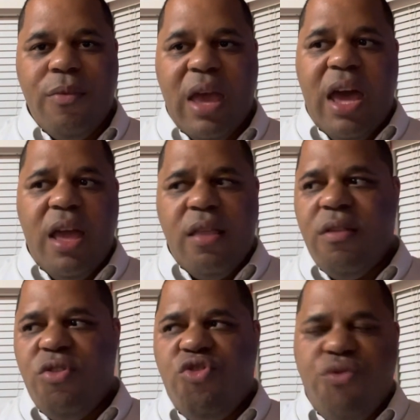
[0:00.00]

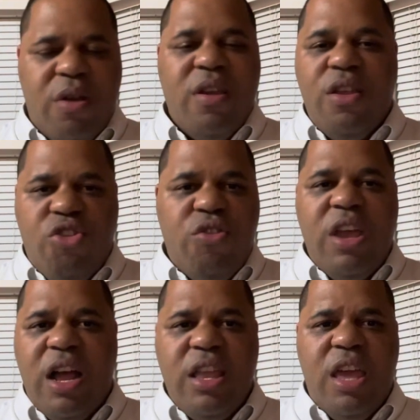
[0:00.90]
And Trump and
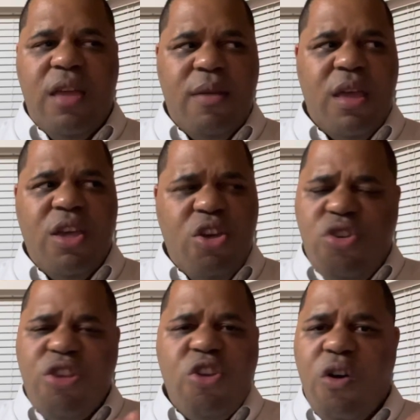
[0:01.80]
Giuliani, you
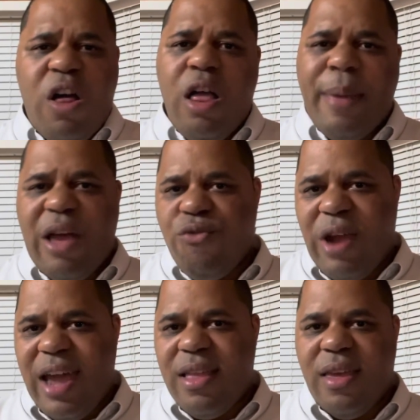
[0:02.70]
should know all about
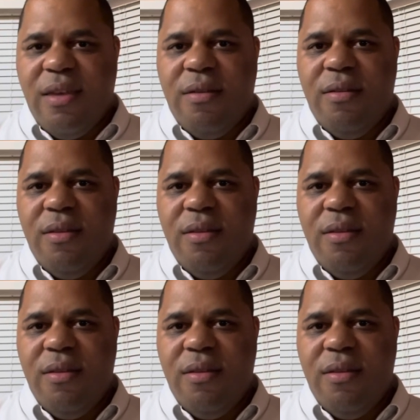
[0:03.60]
ratting.